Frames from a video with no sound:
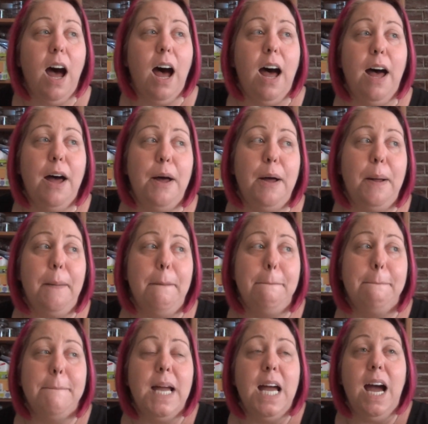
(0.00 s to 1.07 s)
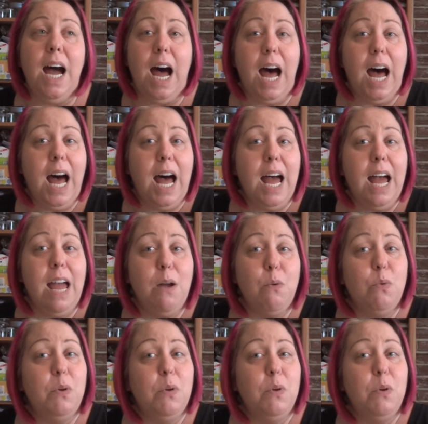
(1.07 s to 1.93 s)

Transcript: I